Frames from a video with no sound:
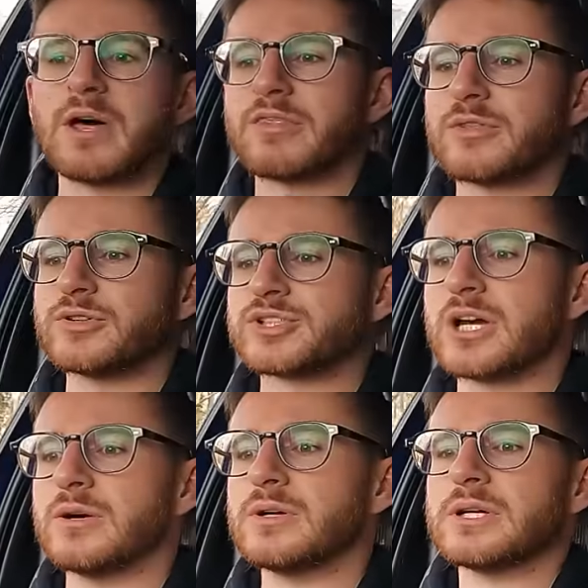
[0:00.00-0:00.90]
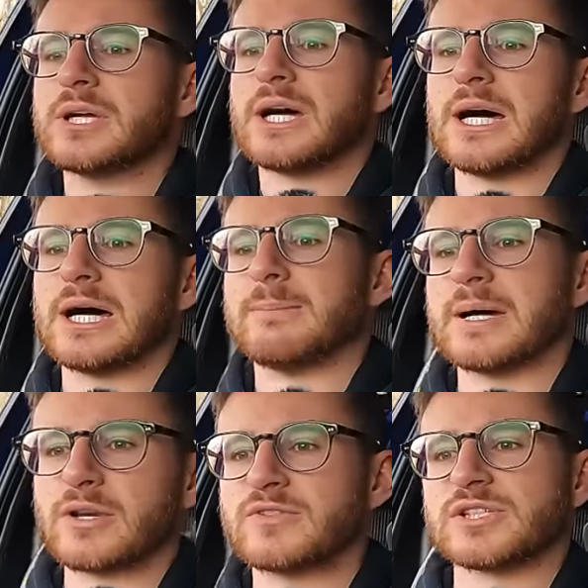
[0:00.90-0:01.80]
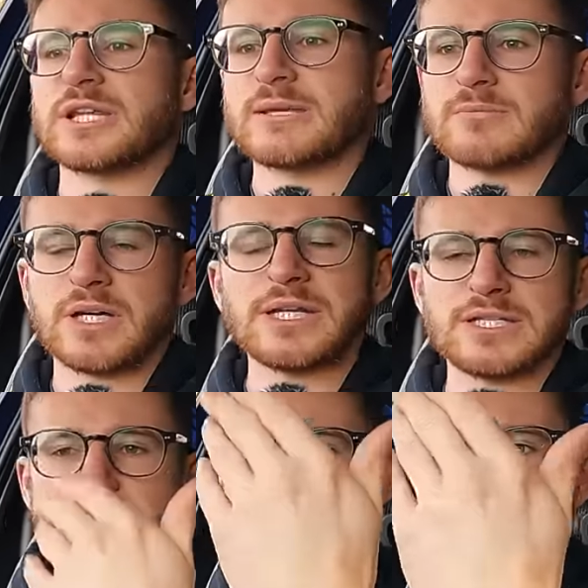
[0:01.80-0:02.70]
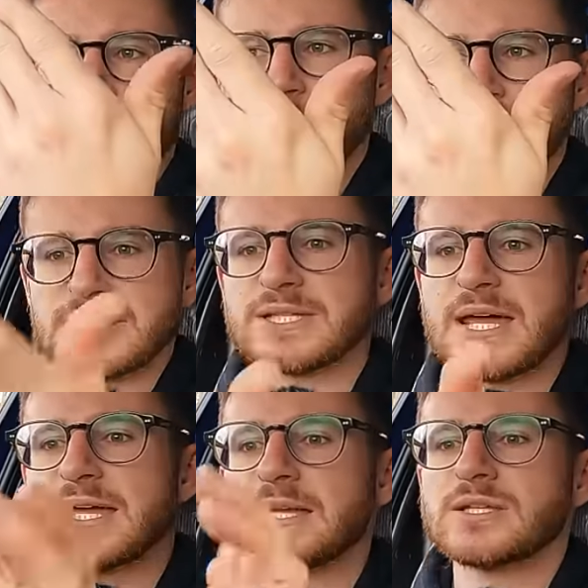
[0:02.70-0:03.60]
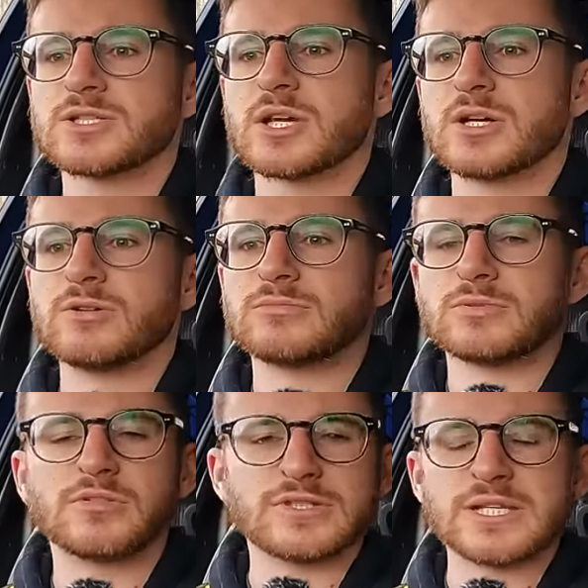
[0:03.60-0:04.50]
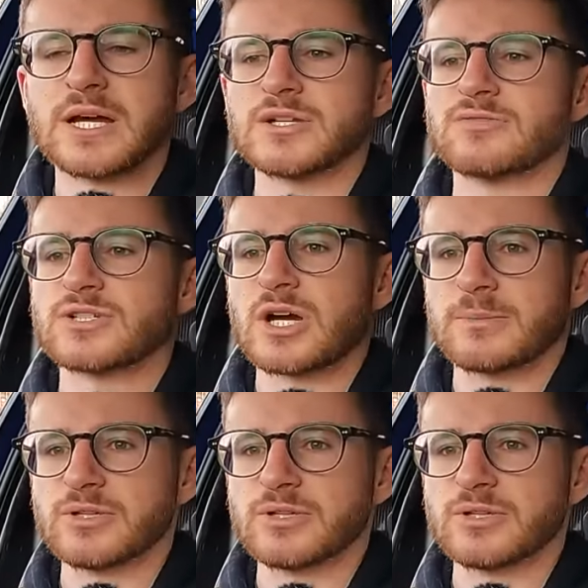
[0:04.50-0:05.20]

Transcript: month or so, and obviously I need to take the car away today, so we're obviously under a time